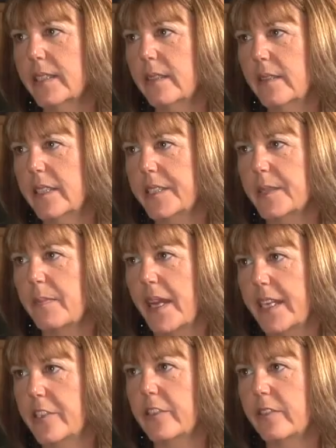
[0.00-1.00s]
That's a
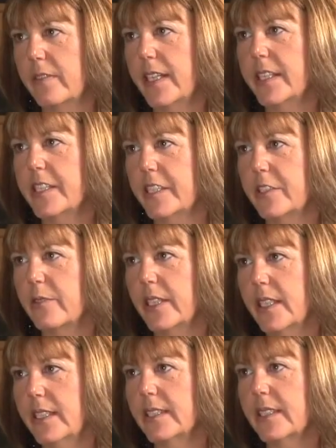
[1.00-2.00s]
major advantage, really.